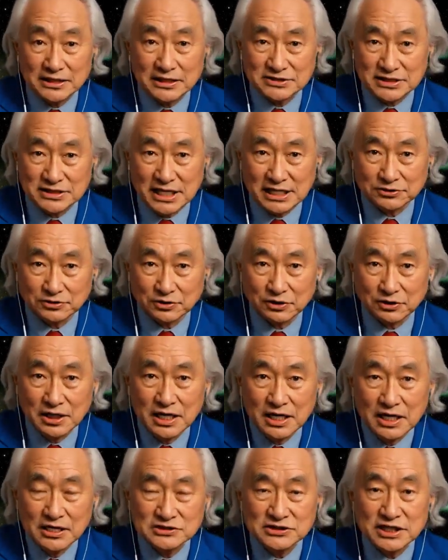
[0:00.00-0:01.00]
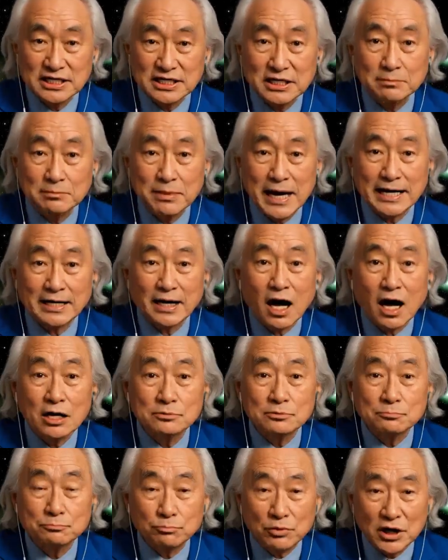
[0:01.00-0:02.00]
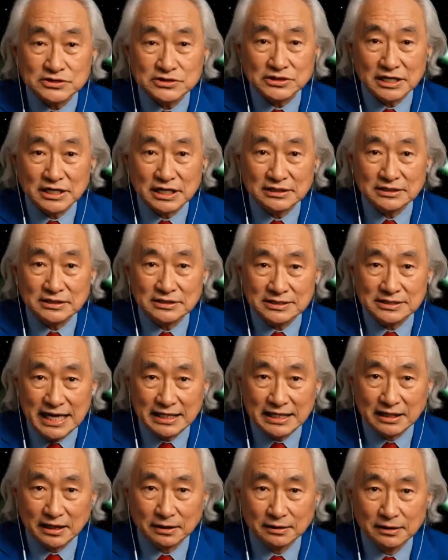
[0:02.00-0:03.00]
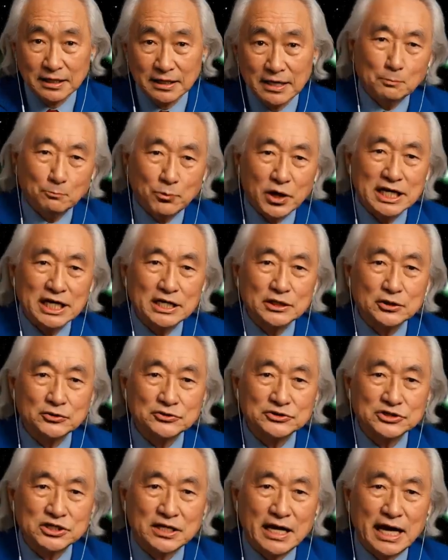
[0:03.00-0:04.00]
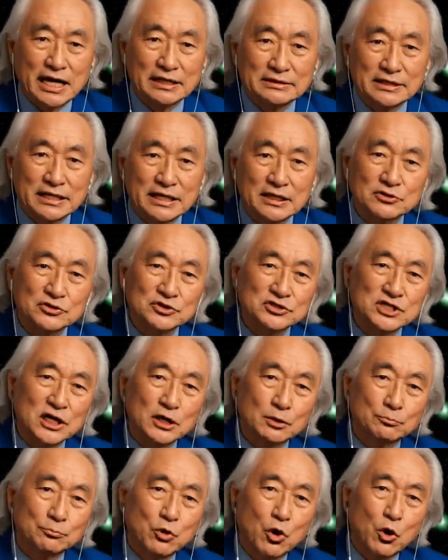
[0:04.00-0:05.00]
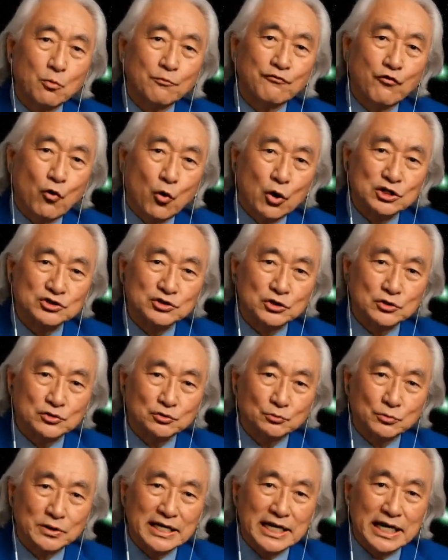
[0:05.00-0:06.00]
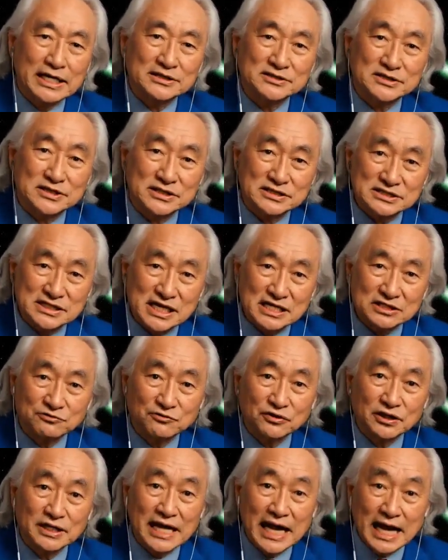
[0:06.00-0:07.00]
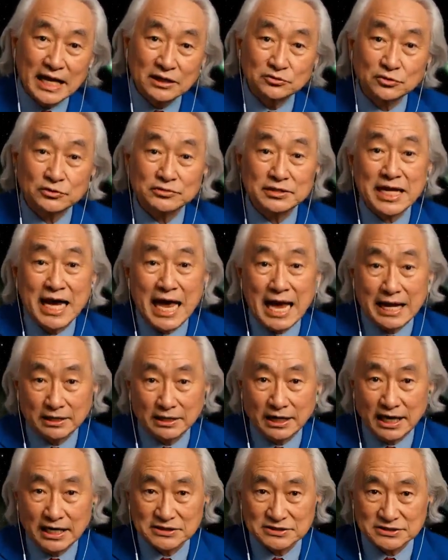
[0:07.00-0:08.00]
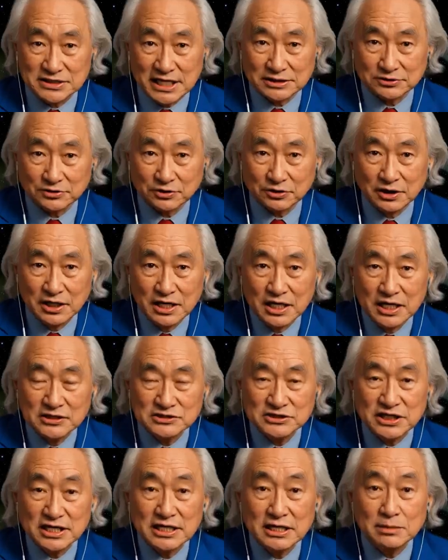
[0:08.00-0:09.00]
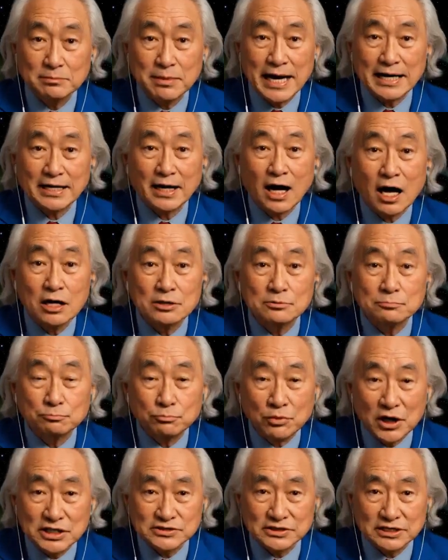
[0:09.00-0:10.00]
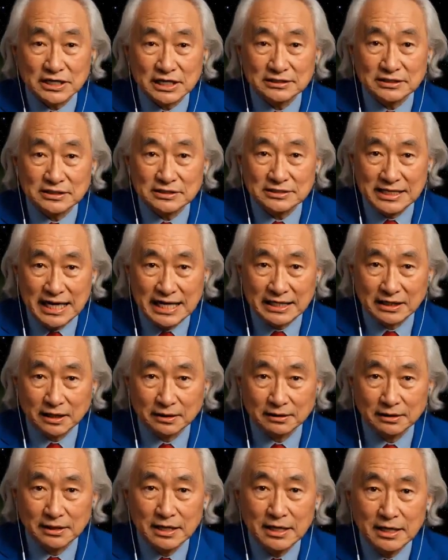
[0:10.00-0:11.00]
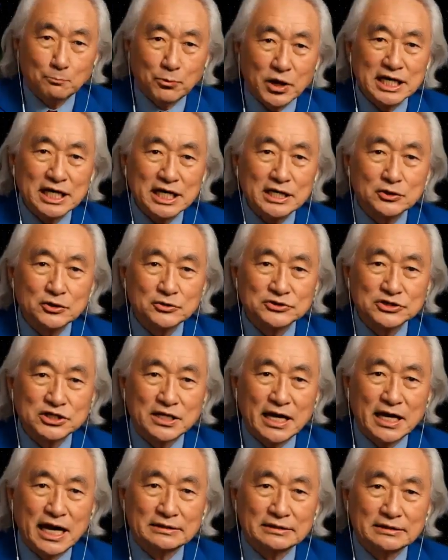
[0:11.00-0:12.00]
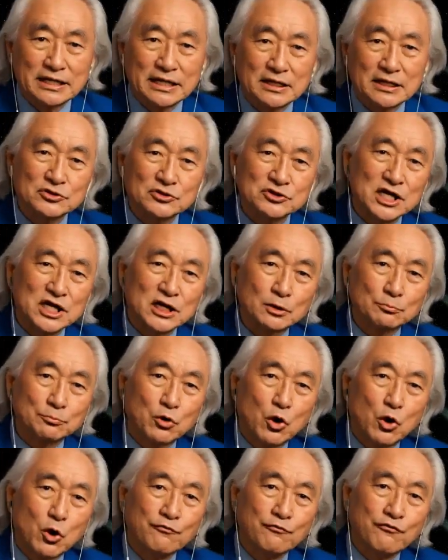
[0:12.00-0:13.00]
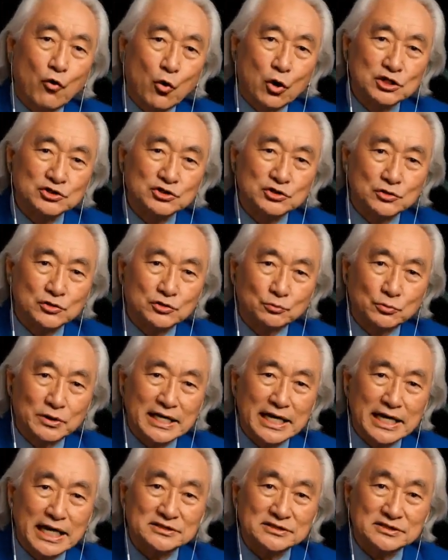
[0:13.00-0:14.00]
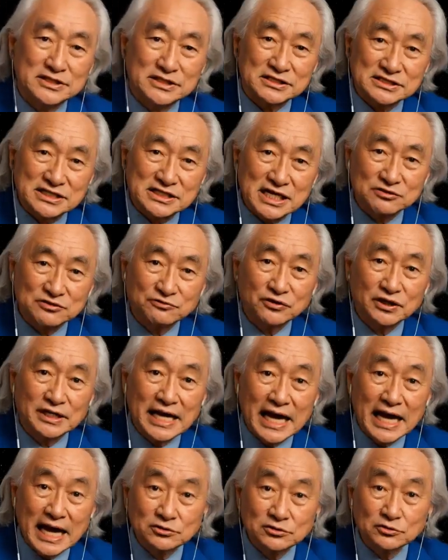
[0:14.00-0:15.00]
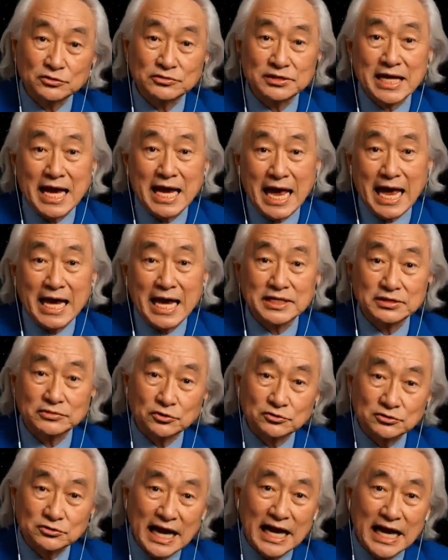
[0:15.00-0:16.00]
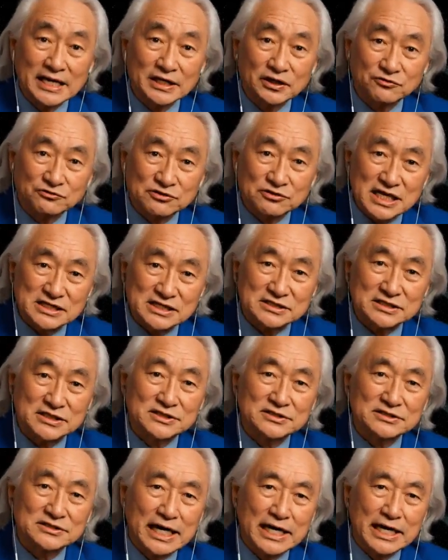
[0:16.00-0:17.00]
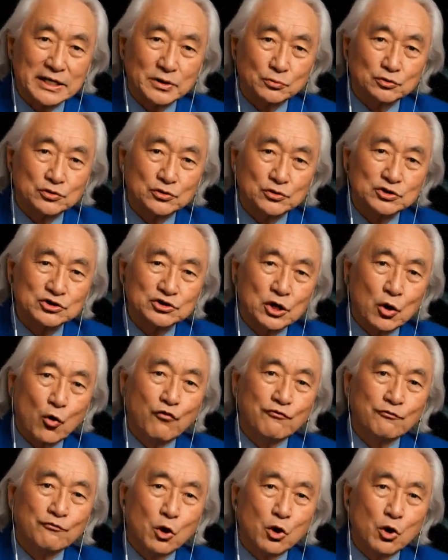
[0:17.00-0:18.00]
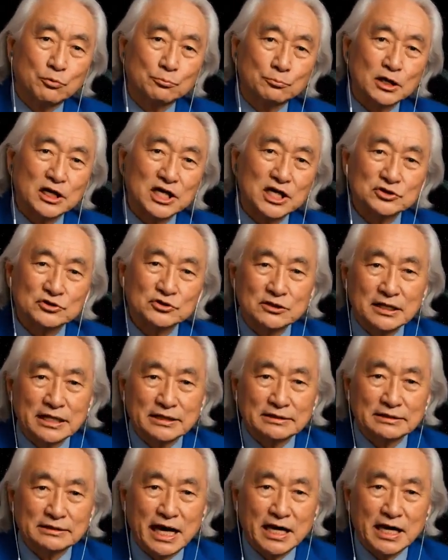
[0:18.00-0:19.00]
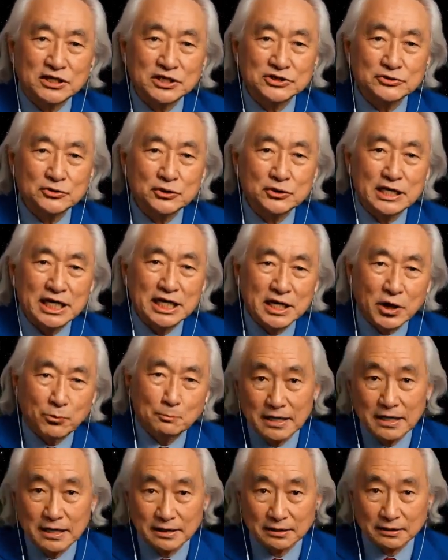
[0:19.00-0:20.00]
which is still very cold, and the process of sublimation is driven by heat. Now, when it comes to CO2, we know that it doesn't need much heat in order to melt, but when we're talking about metal, there's something else going on. Likely, the massive release of CO2 is dragging nickel atoms along with it, but that still doesn't